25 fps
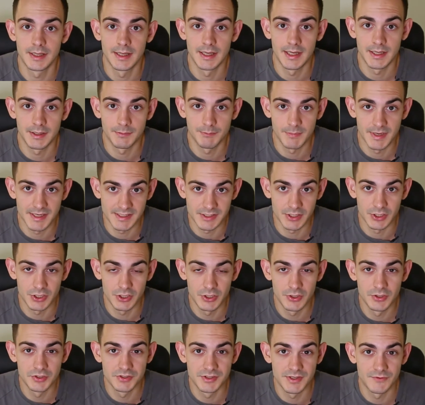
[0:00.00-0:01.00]
it makes a
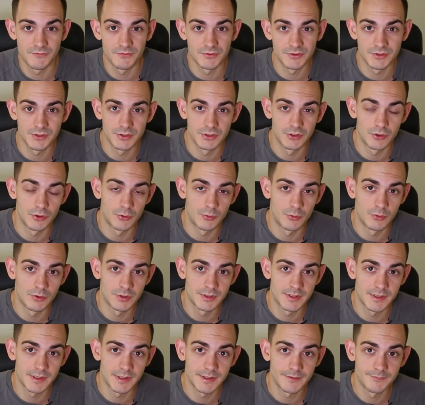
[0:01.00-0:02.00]
huge difference to your
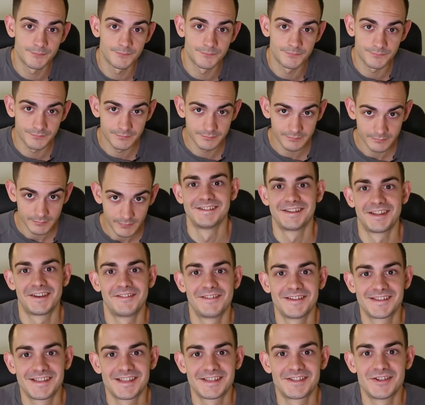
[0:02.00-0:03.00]
water. So
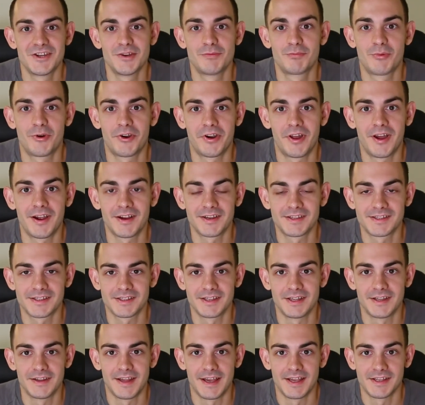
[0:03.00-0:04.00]
there is this new product
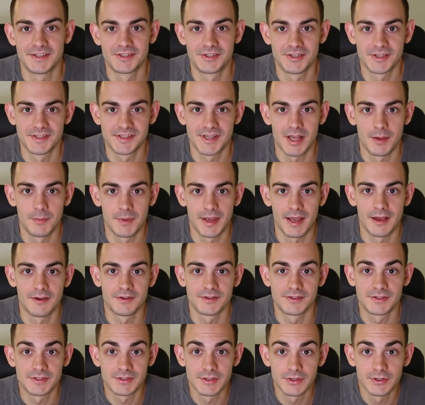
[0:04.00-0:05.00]
that is just coming
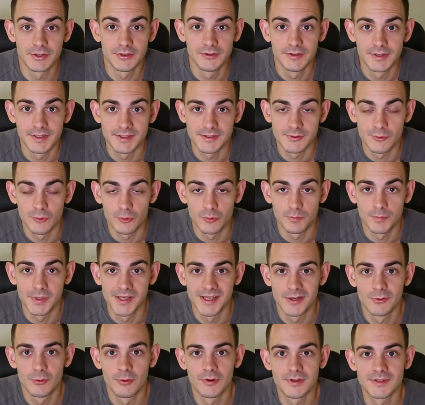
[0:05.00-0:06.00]
out soon. It's called
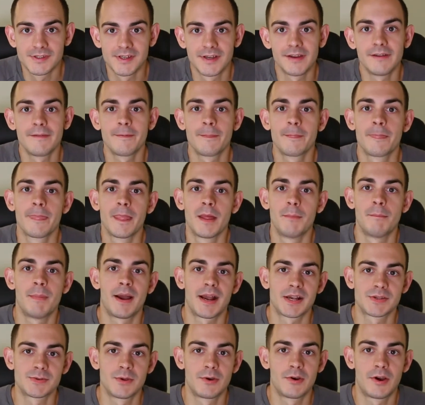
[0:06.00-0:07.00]
Peak Water.
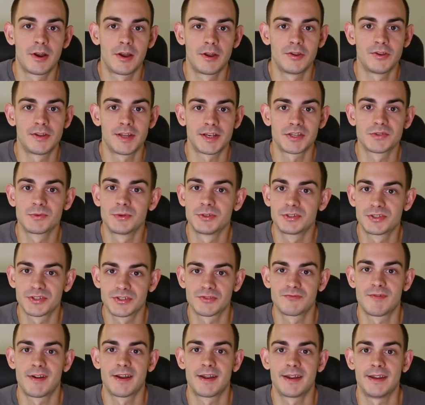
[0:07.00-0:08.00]
Maxwell Colonna-Dashwood
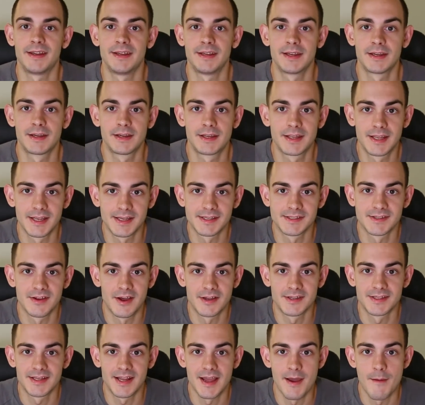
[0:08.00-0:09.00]
just ran a
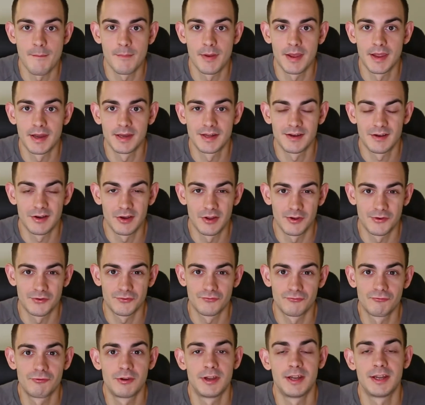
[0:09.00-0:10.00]
Kickstarter campaign. It
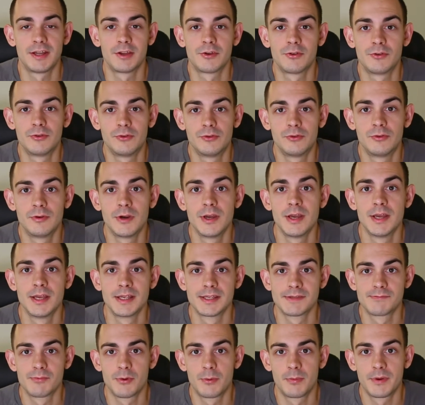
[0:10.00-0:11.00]
looks really cool.
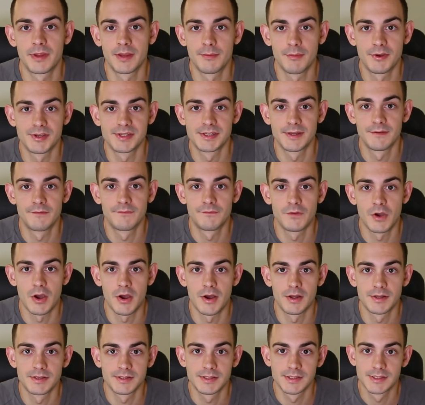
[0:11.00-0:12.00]
Probably the most
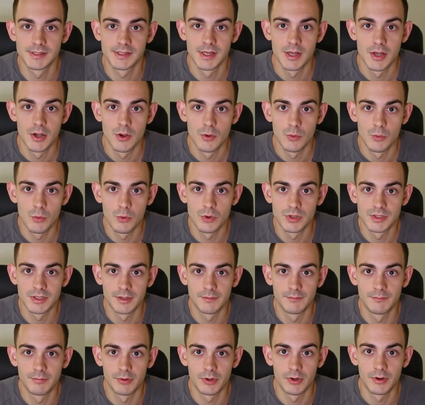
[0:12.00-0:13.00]
advanced
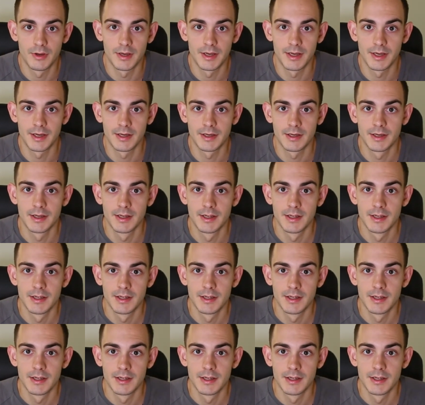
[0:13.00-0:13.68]
water brewing